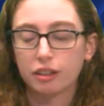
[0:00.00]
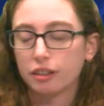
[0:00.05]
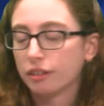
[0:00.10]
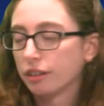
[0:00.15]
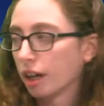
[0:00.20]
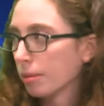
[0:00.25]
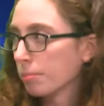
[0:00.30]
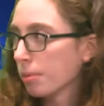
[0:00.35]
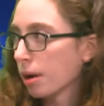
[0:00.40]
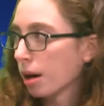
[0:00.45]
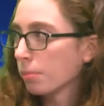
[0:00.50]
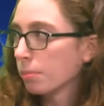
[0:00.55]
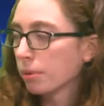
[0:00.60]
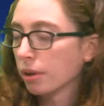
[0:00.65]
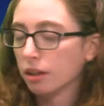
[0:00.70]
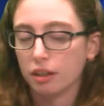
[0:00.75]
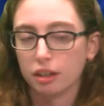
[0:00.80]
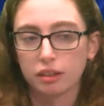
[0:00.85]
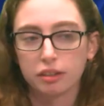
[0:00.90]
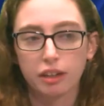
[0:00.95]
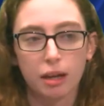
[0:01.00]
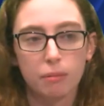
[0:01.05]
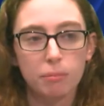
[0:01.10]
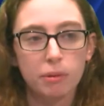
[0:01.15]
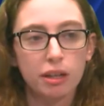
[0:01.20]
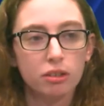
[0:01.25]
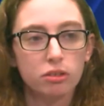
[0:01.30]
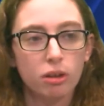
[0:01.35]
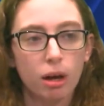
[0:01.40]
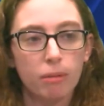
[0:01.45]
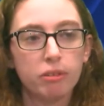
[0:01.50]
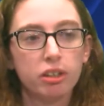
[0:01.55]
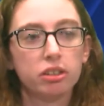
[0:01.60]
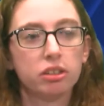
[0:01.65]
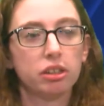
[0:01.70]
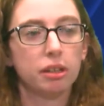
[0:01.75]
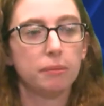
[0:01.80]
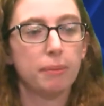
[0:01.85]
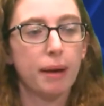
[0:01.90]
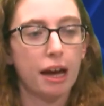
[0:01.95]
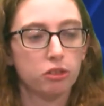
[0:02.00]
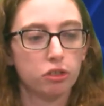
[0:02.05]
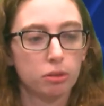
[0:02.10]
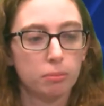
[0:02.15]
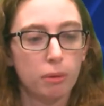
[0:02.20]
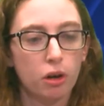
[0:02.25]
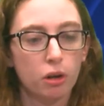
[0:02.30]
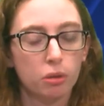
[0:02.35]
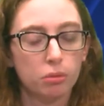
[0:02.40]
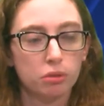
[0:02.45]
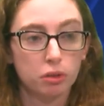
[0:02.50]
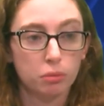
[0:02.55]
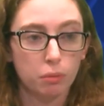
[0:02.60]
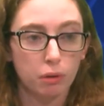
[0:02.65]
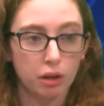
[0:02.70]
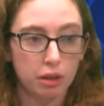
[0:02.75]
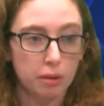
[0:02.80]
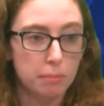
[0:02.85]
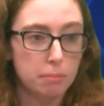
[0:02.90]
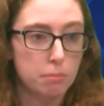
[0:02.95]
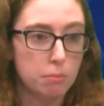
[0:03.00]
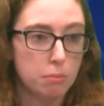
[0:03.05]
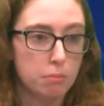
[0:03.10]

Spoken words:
step up in this game because obviously Patrick Mahomes is one of the